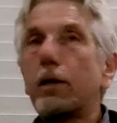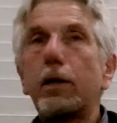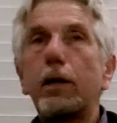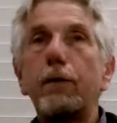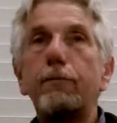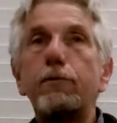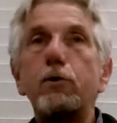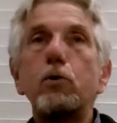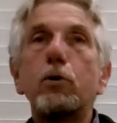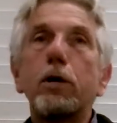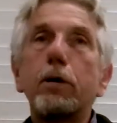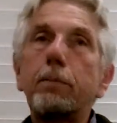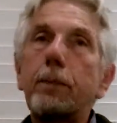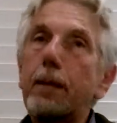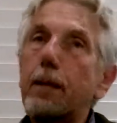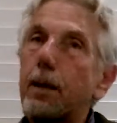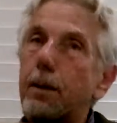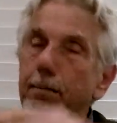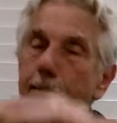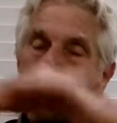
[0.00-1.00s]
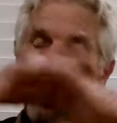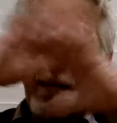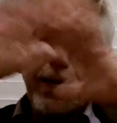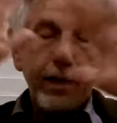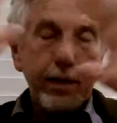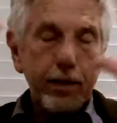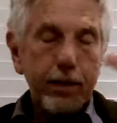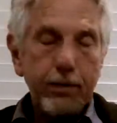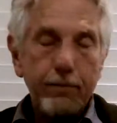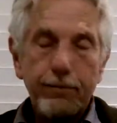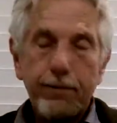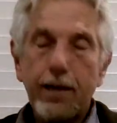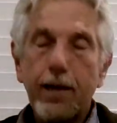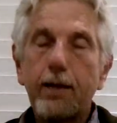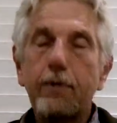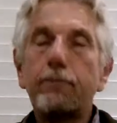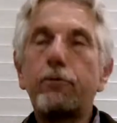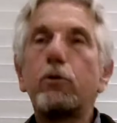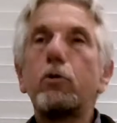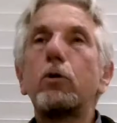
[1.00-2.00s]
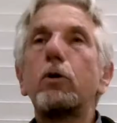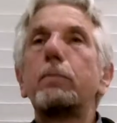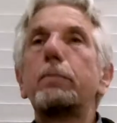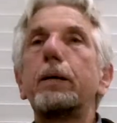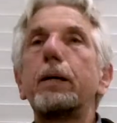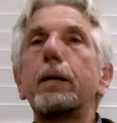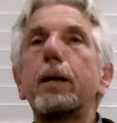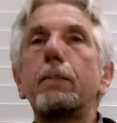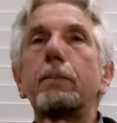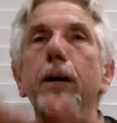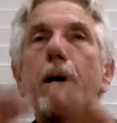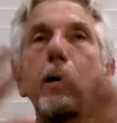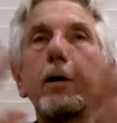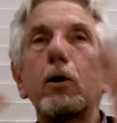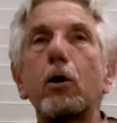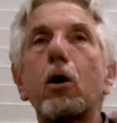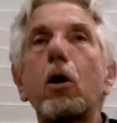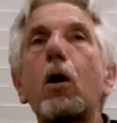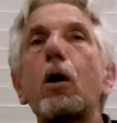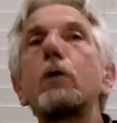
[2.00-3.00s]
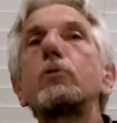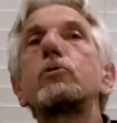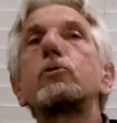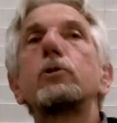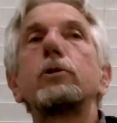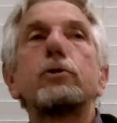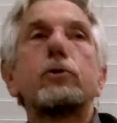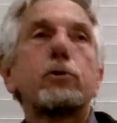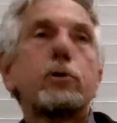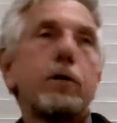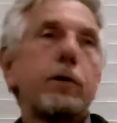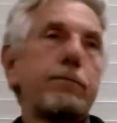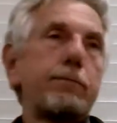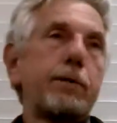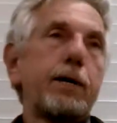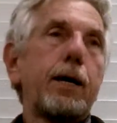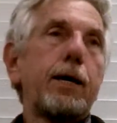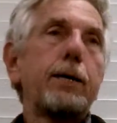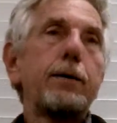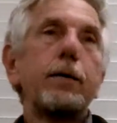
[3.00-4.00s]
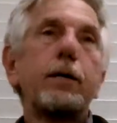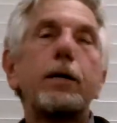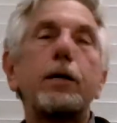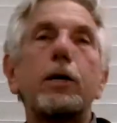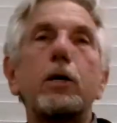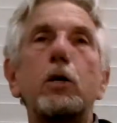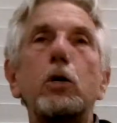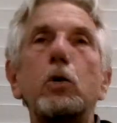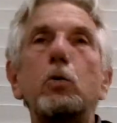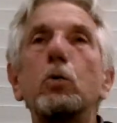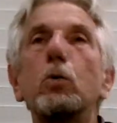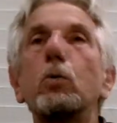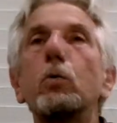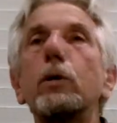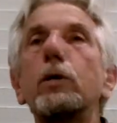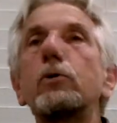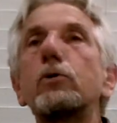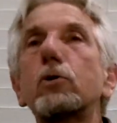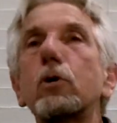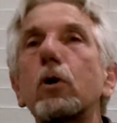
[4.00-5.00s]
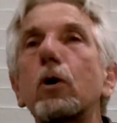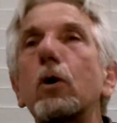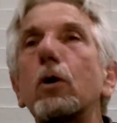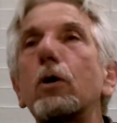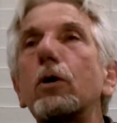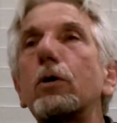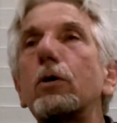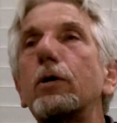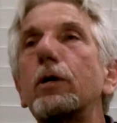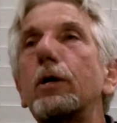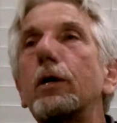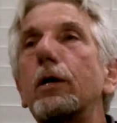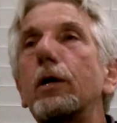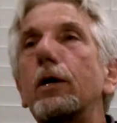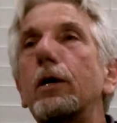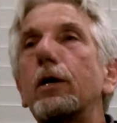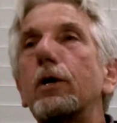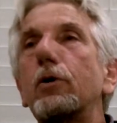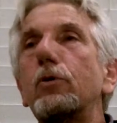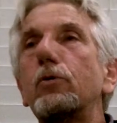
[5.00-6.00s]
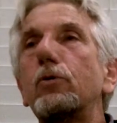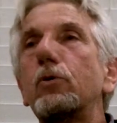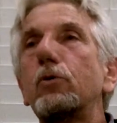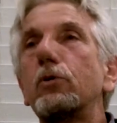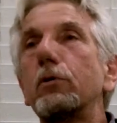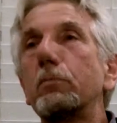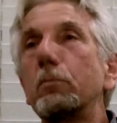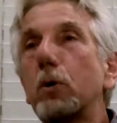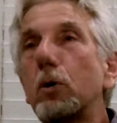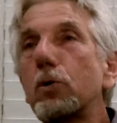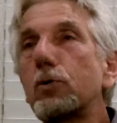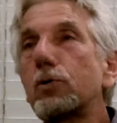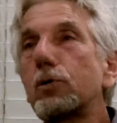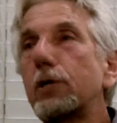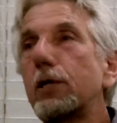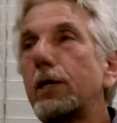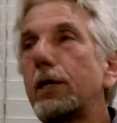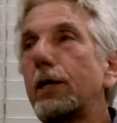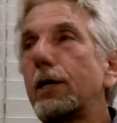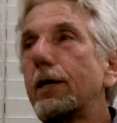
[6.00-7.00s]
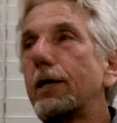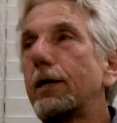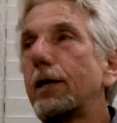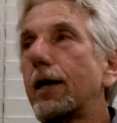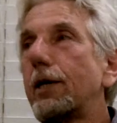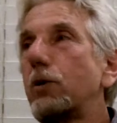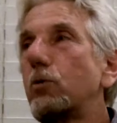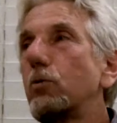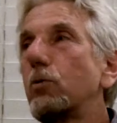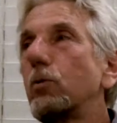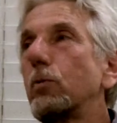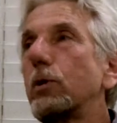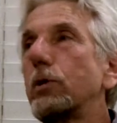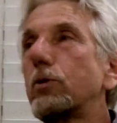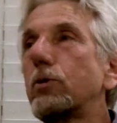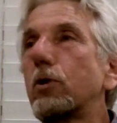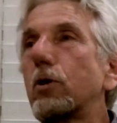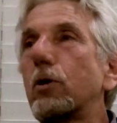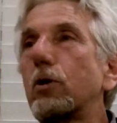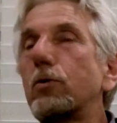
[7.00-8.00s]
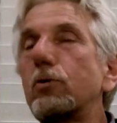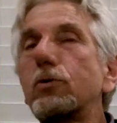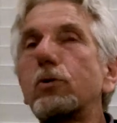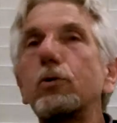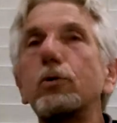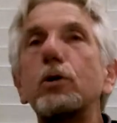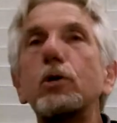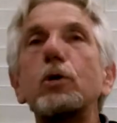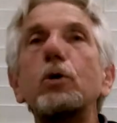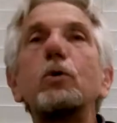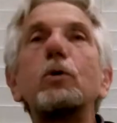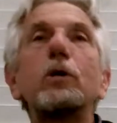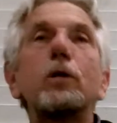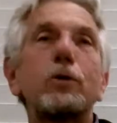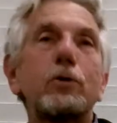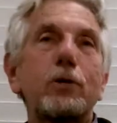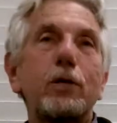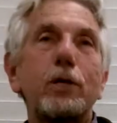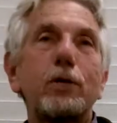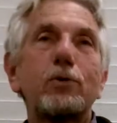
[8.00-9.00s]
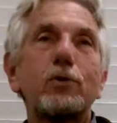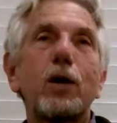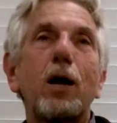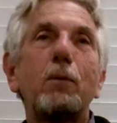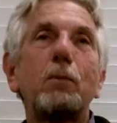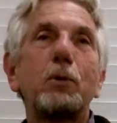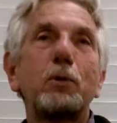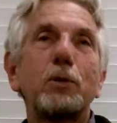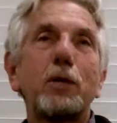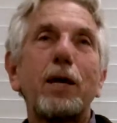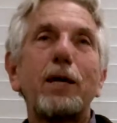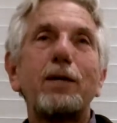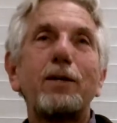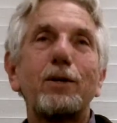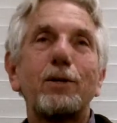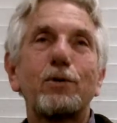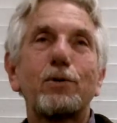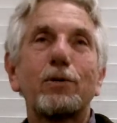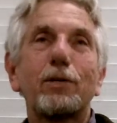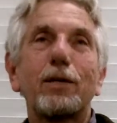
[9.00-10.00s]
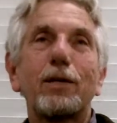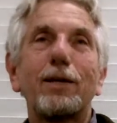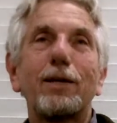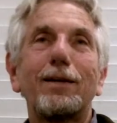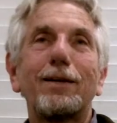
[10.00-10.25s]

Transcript: If you can become naked of that, if you can become unconscious of that, you will return to the mercy and you will return to the unity simultaneously.